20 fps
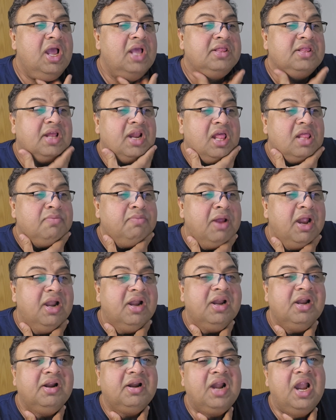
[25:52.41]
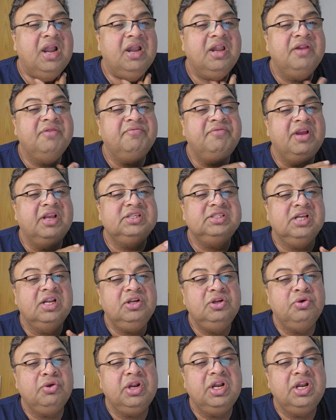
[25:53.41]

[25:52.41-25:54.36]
and the respiratory tract infection,